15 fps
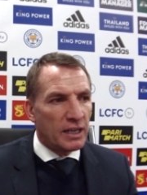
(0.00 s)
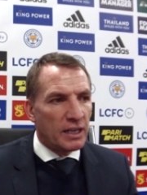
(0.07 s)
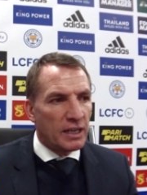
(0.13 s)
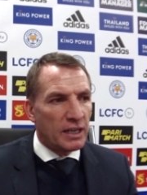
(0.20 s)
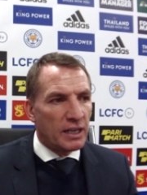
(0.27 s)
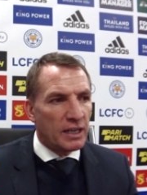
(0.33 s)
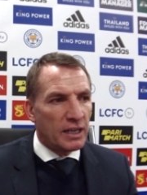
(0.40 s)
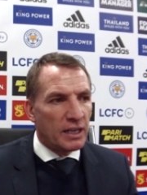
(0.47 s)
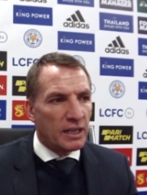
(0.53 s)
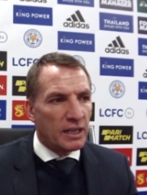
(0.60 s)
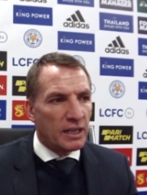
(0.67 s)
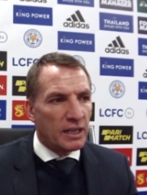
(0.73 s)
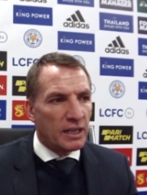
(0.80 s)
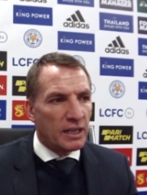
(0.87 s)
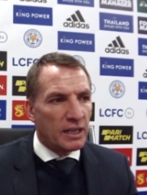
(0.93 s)
you
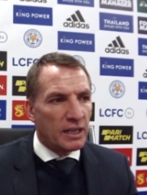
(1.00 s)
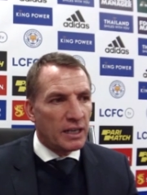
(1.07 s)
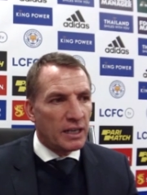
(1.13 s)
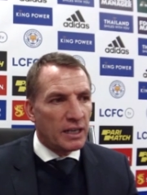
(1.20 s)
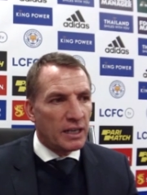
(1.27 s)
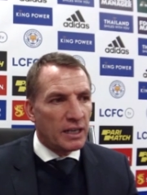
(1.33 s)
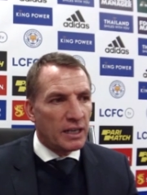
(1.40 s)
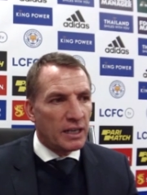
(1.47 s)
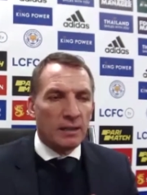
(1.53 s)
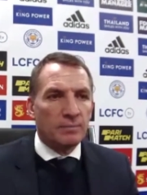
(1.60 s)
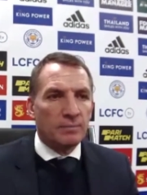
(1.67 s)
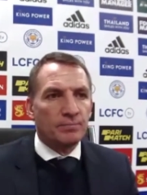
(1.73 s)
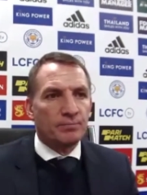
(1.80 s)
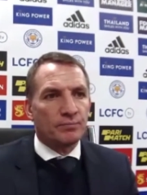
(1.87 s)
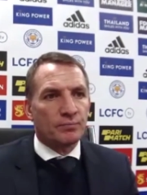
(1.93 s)
know, learn from
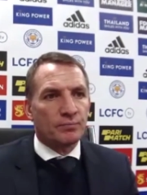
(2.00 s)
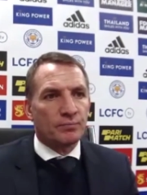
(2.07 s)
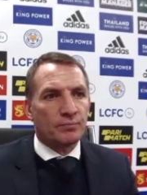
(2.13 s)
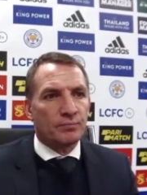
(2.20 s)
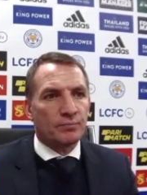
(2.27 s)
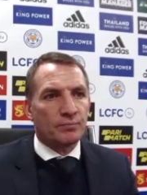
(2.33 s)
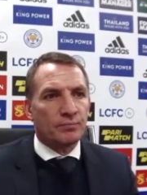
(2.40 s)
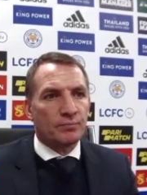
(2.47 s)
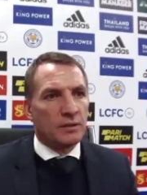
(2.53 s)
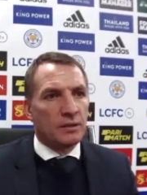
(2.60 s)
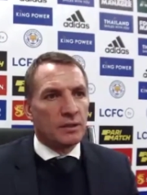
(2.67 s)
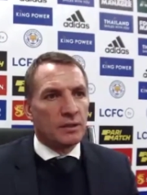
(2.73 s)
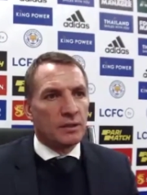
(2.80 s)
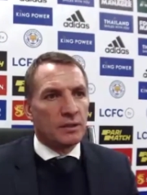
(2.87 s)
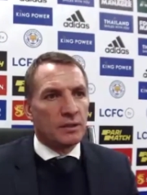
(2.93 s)
that and
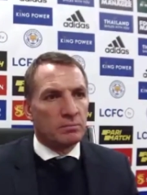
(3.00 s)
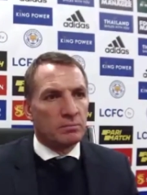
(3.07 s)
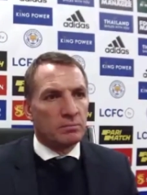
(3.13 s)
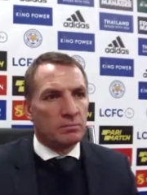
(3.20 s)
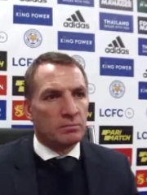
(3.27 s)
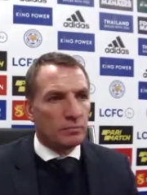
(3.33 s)
um,